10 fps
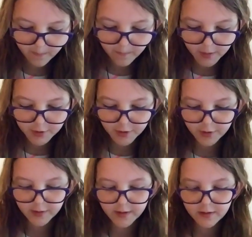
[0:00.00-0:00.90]
Make sure
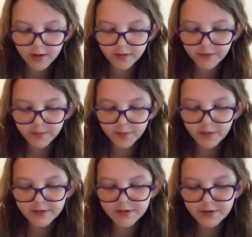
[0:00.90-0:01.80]
you color the
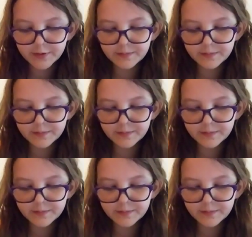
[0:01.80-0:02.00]
point too.